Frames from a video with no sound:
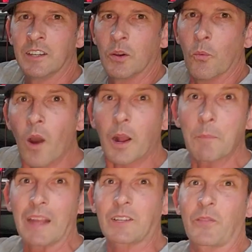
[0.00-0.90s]
Welcome
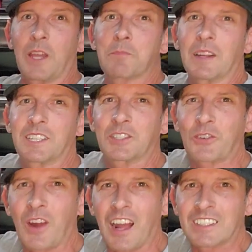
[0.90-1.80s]
back to FastMonty's
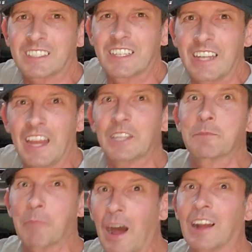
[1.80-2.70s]
Garage. Today is
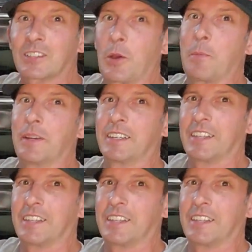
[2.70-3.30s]
box opening